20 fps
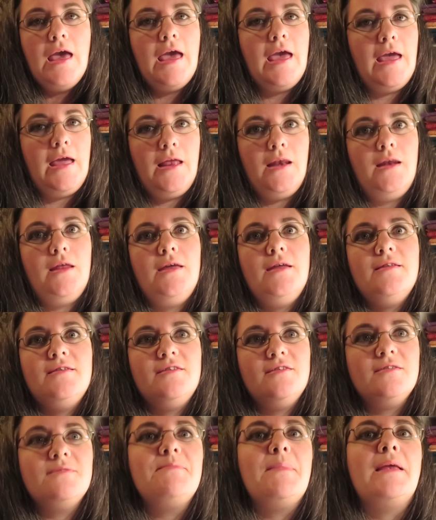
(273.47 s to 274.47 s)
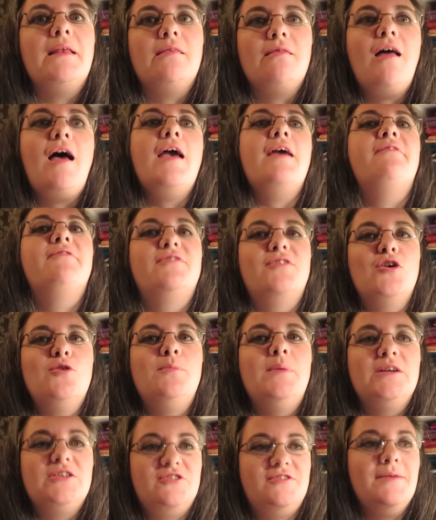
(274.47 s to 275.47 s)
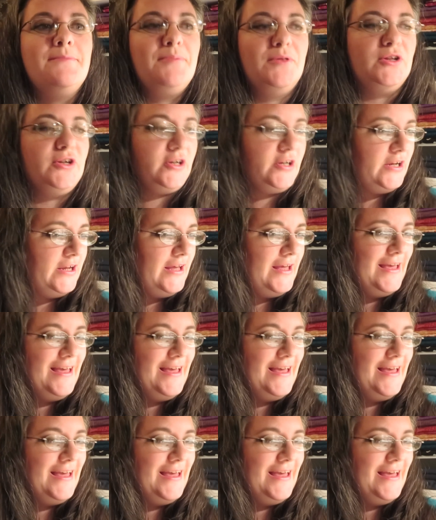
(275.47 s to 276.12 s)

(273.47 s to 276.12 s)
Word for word: And it's just made life so much simpler.